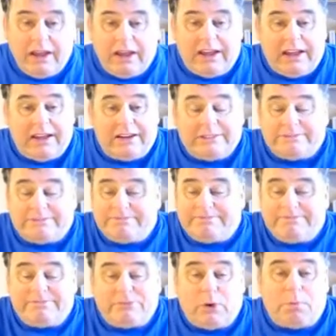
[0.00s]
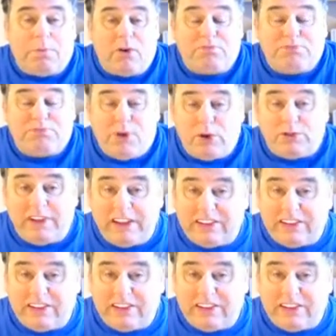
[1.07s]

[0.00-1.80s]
uh, or protein